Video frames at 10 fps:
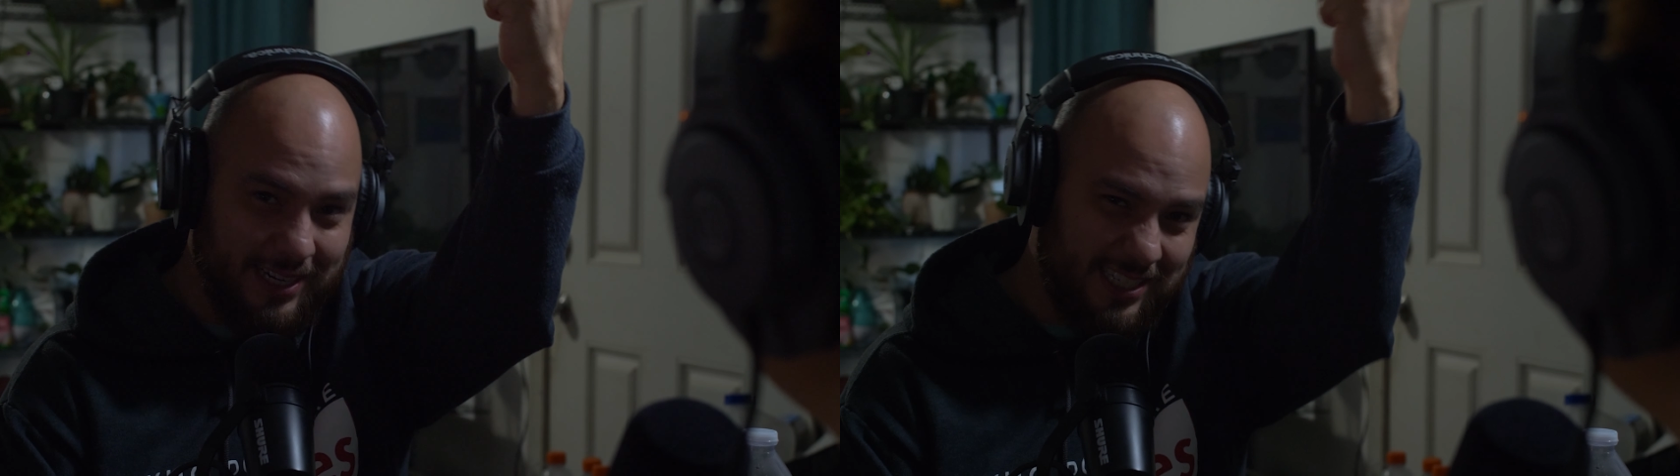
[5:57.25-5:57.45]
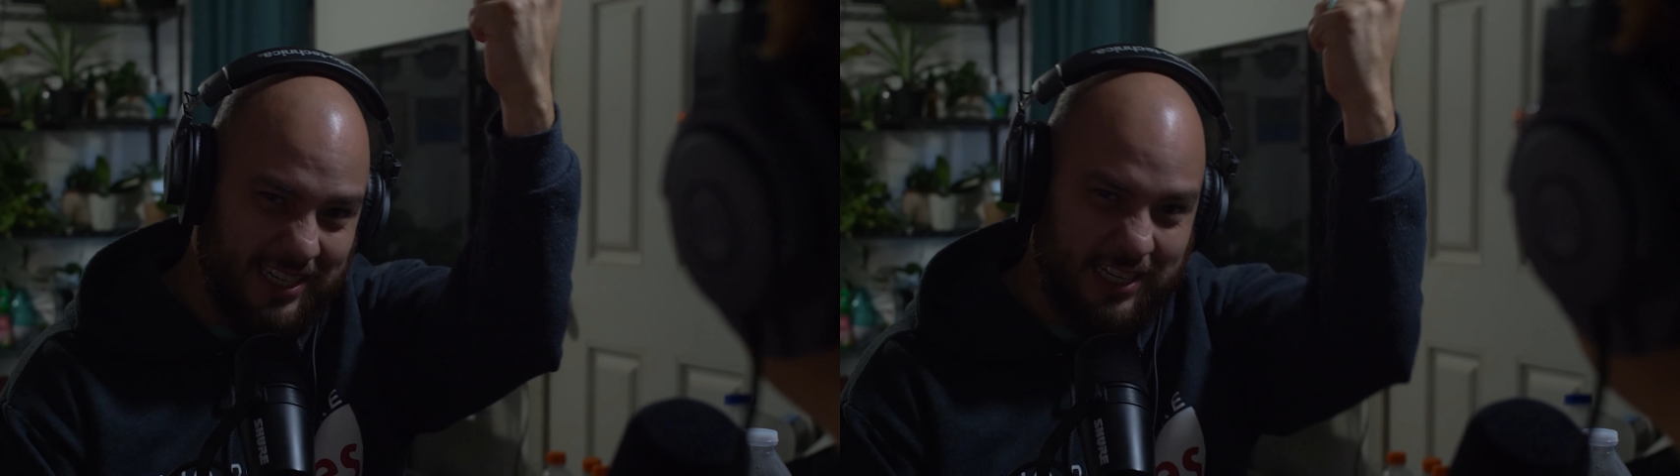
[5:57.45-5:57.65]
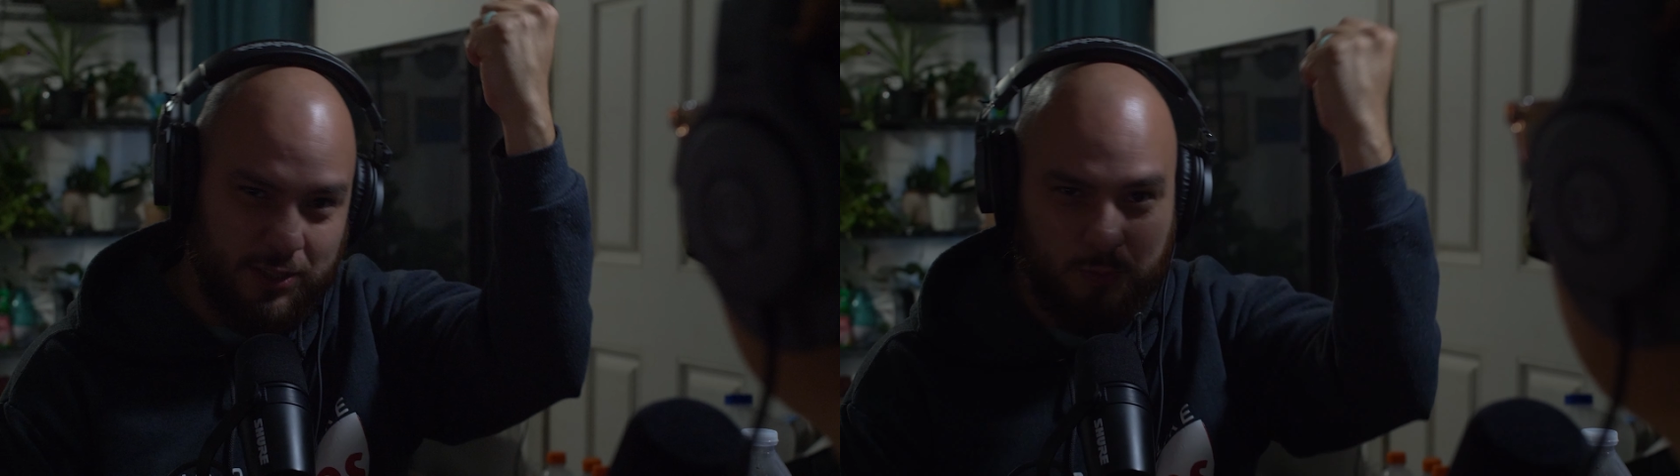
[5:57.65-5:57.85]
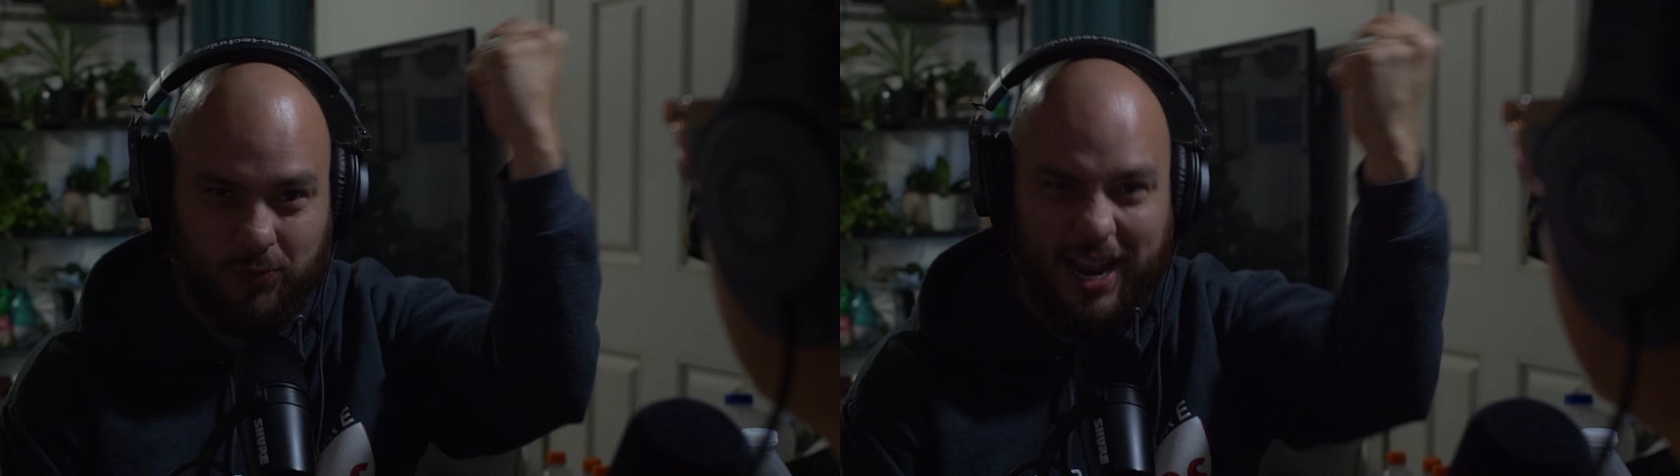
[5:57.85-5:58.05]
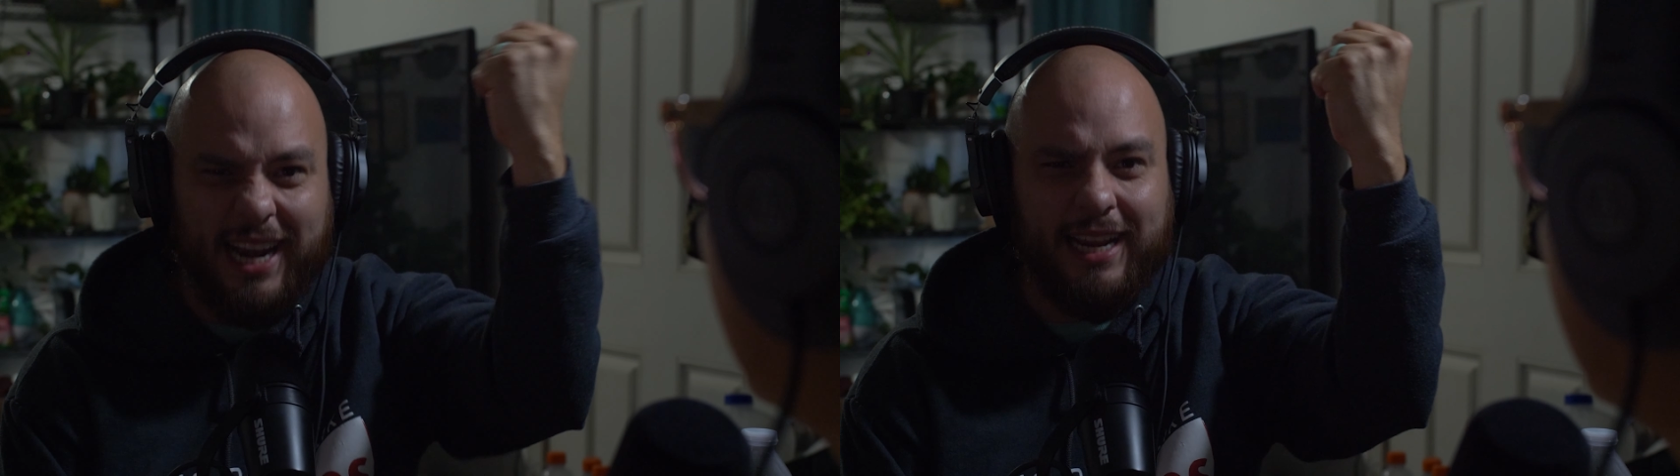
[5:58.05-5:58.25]
That shit is
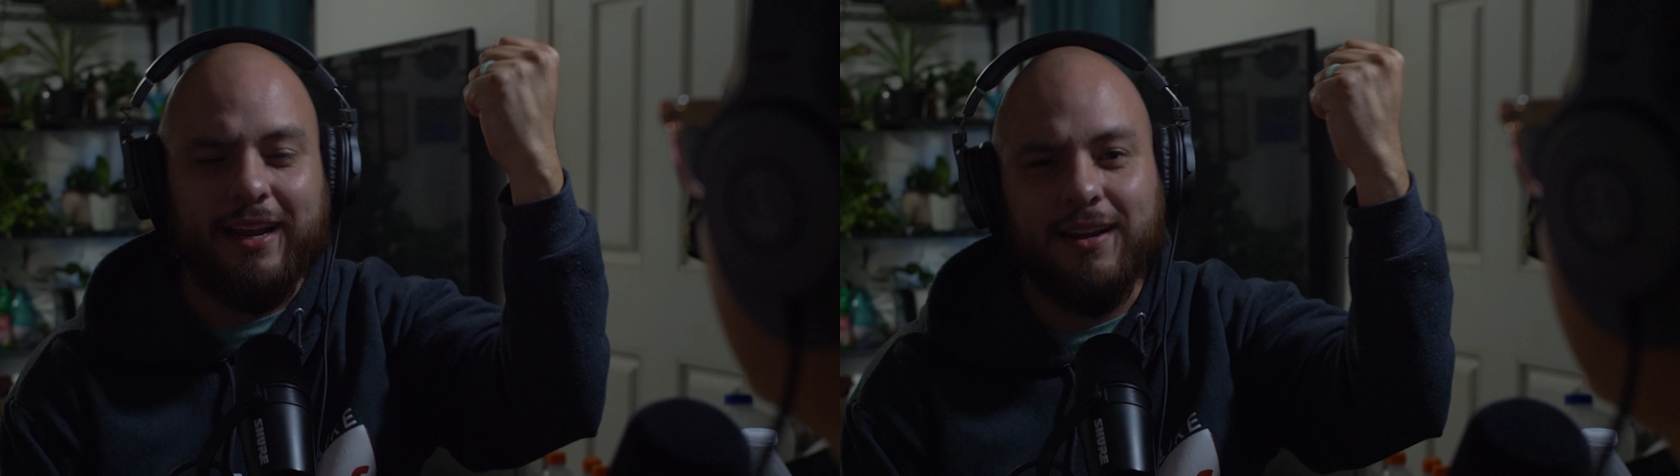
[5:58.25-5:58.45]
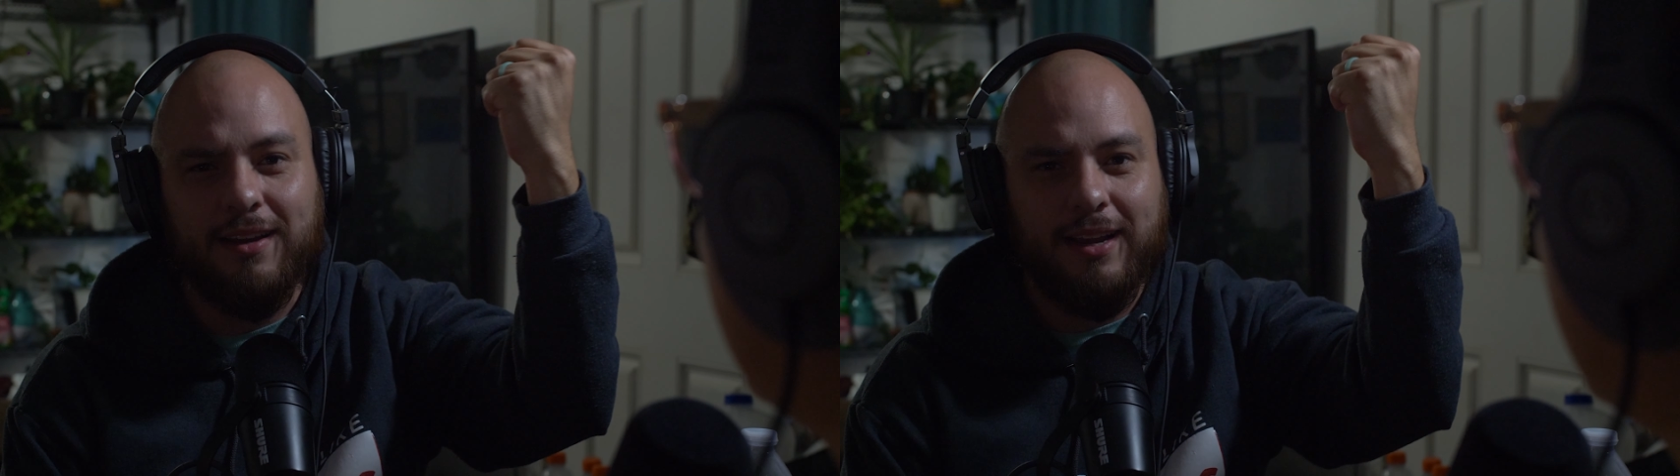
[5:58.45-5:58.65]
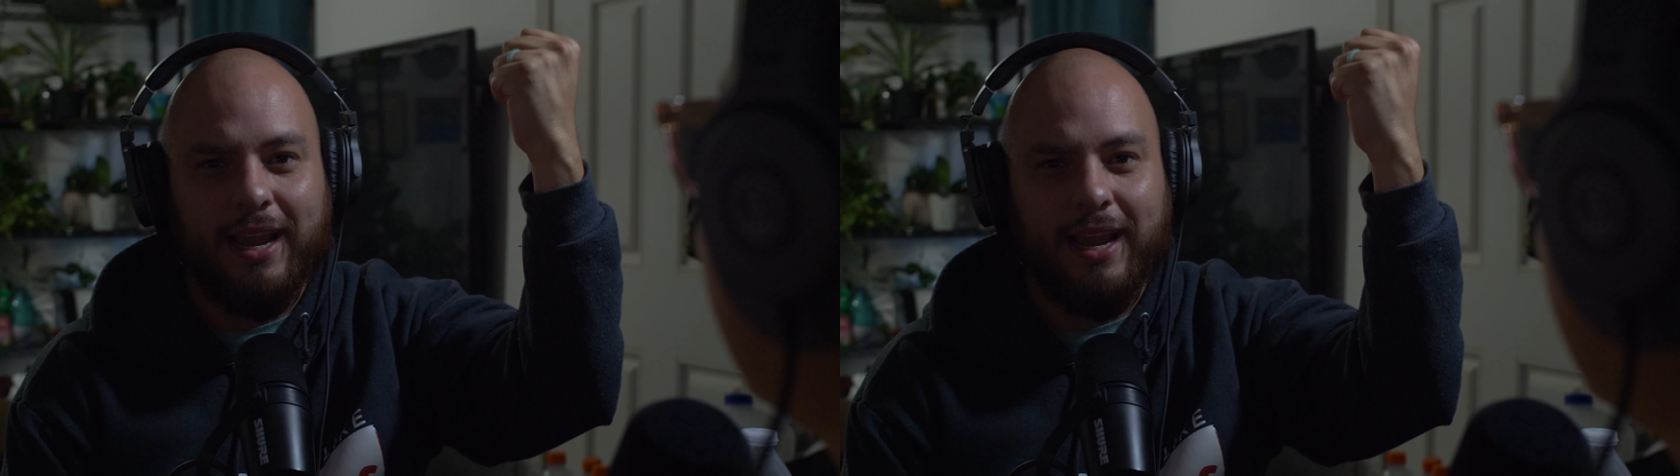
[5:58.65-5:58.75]
ready,